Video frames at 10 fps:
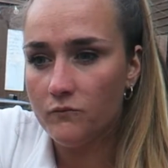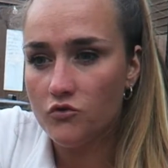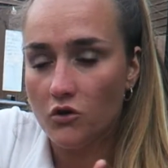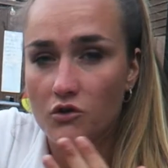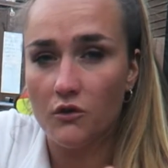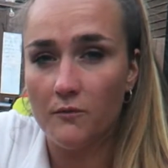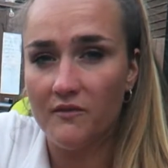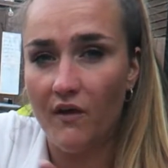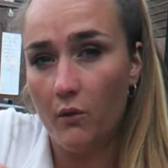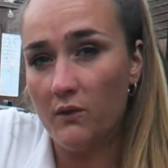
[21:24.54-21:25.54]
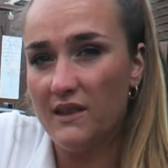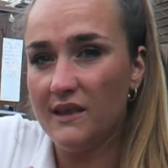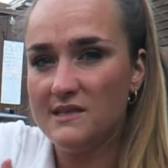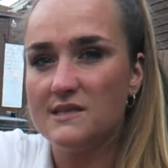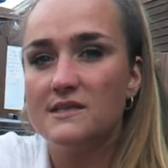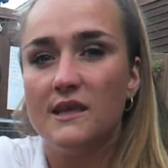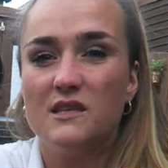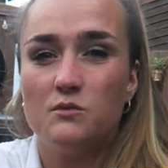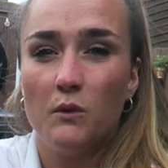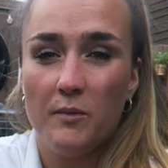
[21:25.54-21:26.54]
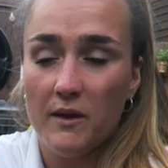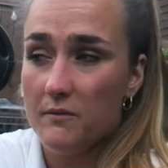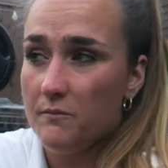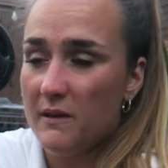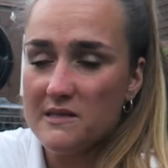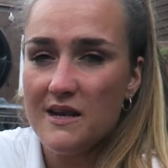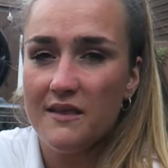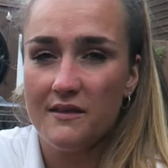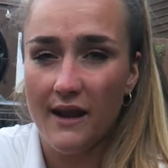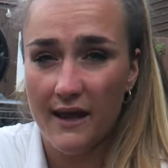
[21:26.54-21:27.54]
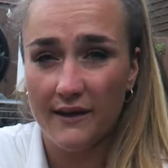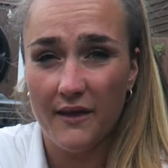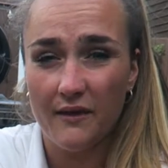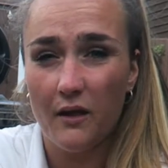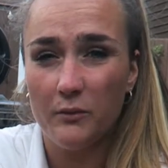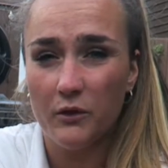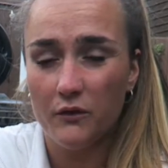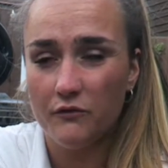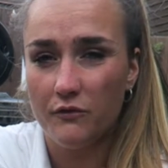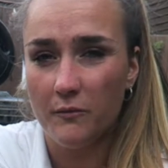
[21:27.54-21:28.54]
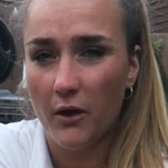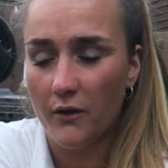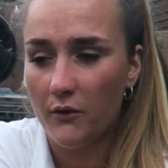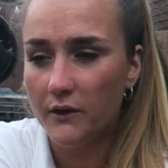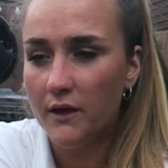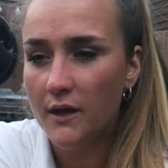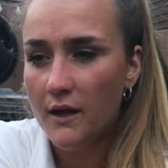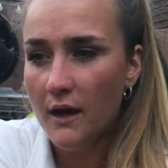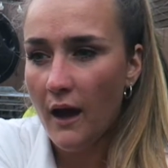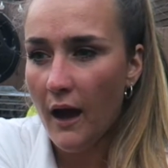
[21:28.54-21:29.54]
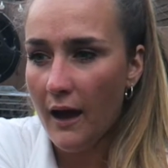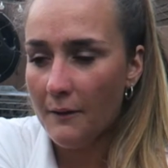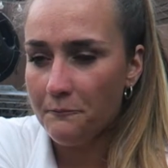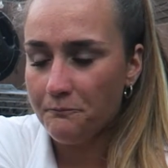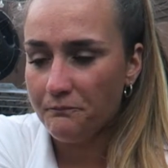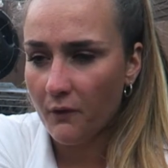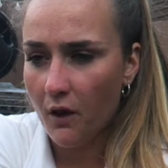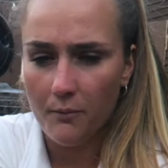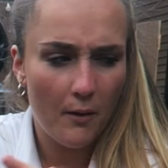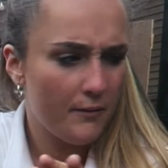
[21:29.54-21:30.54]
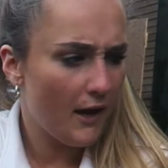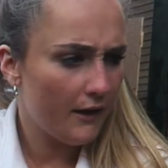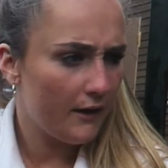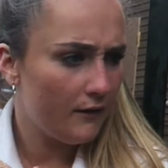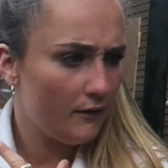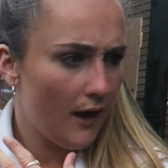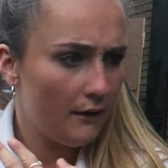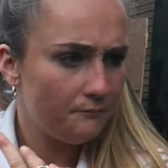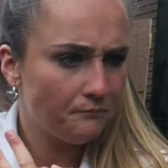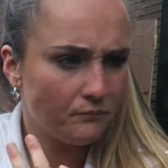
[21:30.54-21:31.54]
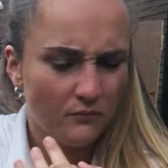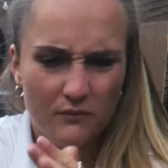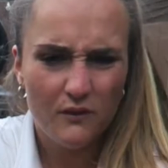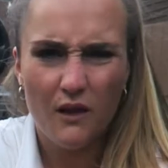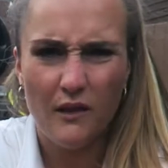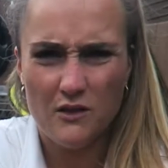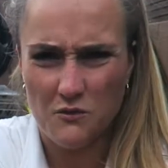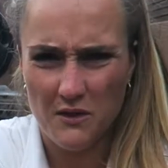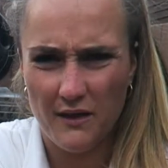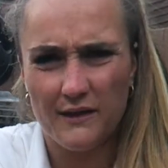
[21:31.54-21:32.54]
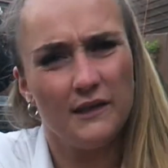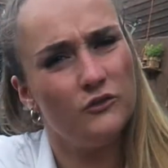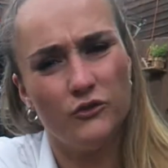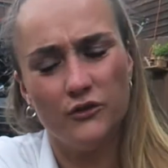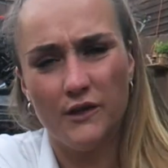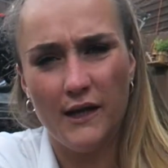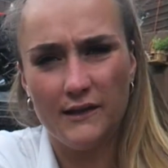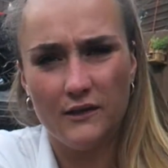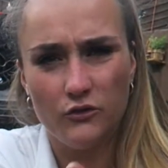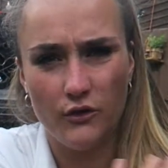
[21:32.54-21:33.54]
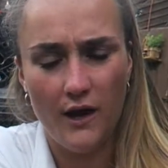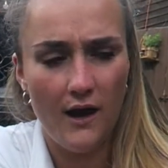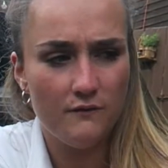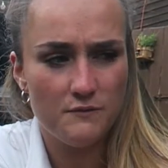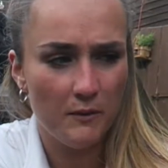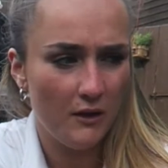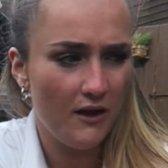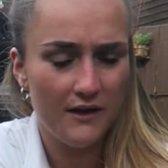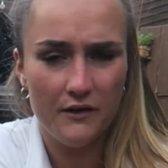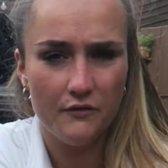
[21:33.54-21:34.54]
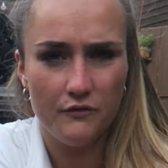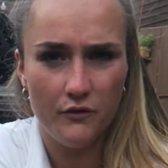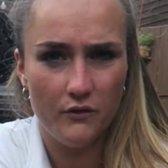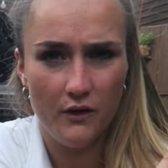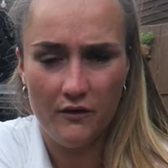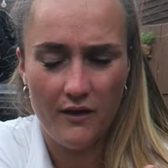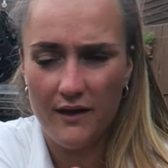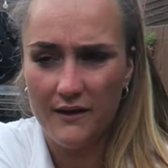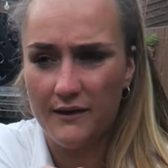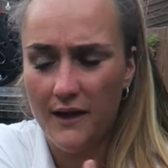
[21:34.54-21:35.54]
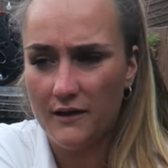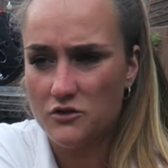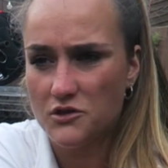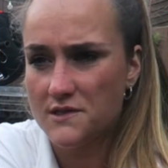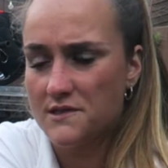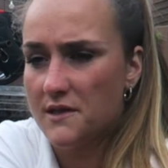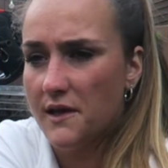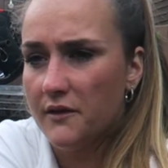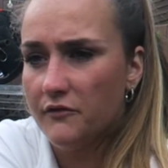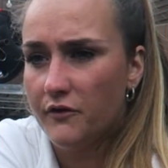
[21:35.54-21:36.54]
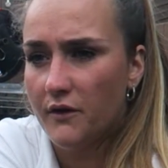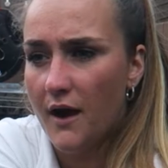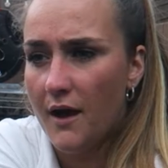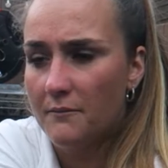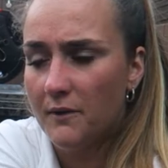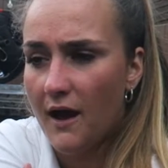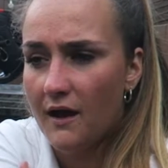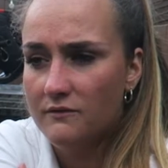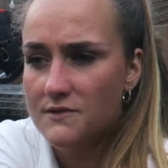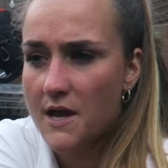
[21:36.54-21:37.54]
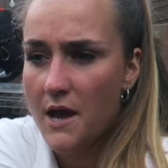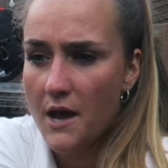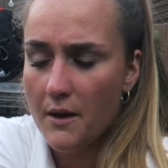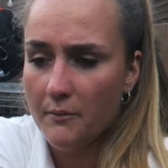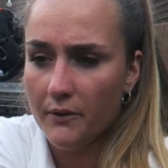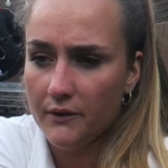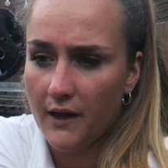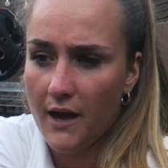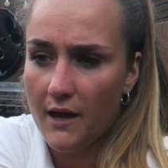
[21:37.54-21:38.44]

structure that I'll be following. This will be basically the leg day that I'll be doing from now on. I'll probably add in, that's the only thing I didn't do today. I didn't do calves, but I'll add in an exercise at the end for calves. But